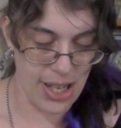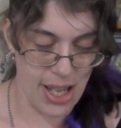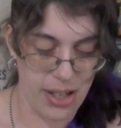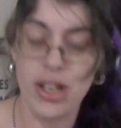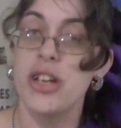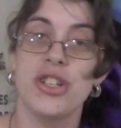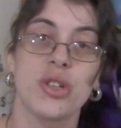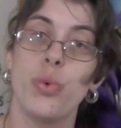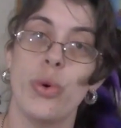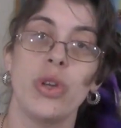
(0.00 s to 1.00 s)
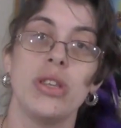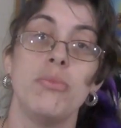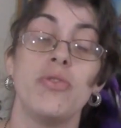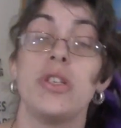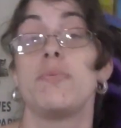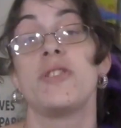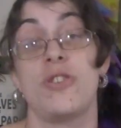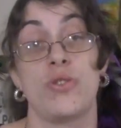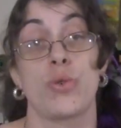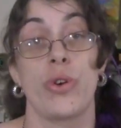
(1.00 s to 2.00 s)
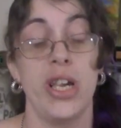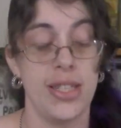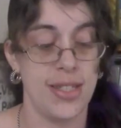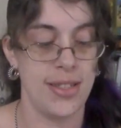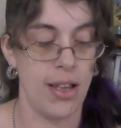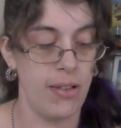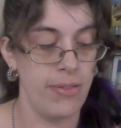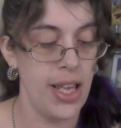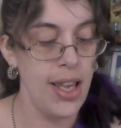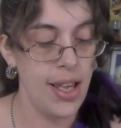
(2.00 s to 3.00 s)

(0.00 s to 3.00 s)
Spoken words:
Not just quoting the movies, but the story itself.